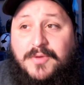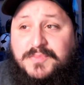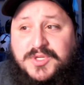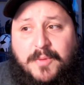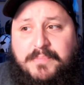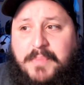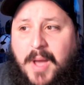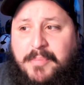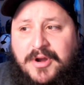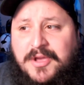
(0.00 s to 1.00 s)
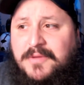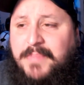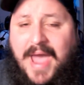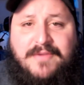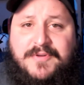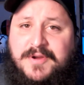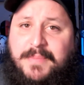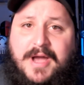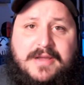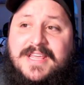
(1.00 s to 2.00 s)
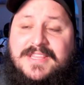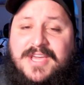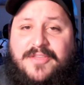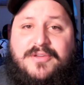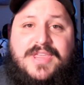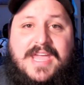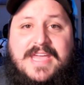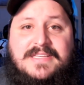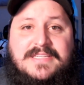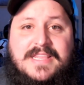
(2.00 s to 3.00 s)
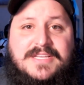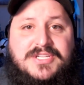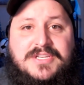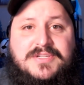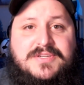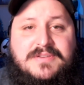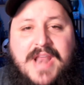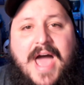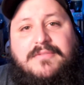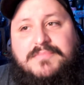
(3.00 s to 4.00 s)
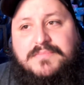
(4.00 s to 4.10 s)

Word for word: so a pretty good bang for your buck the other thing is and this is not